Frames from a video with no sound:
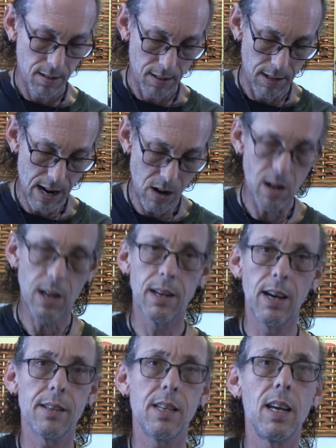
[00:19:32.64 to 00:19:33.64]
Now, I'm
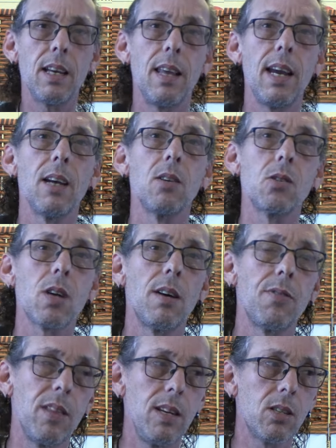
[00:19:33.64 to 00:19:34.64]
now taking the handles
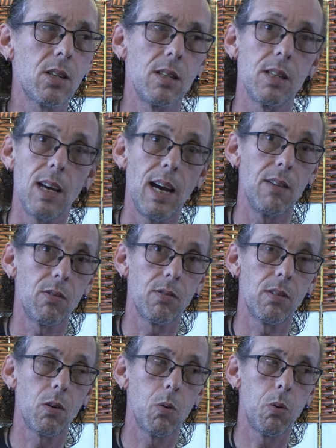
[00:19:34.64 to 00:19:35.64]
off of these because I have
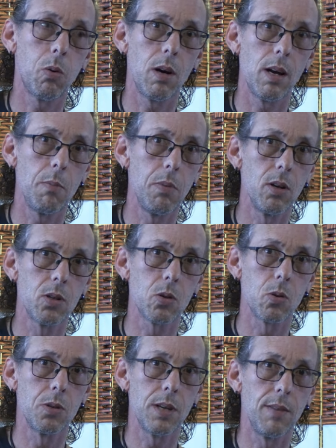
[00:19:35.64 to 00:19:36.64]
quite a bit of
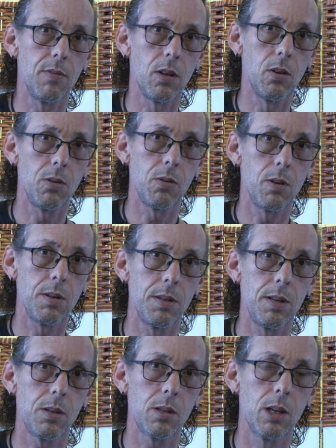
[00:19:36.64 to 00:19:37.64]
swords I have to go through on
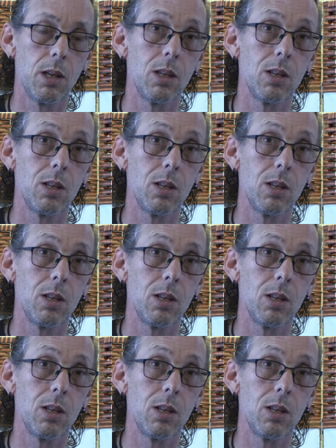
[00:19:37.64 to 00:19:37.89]
this.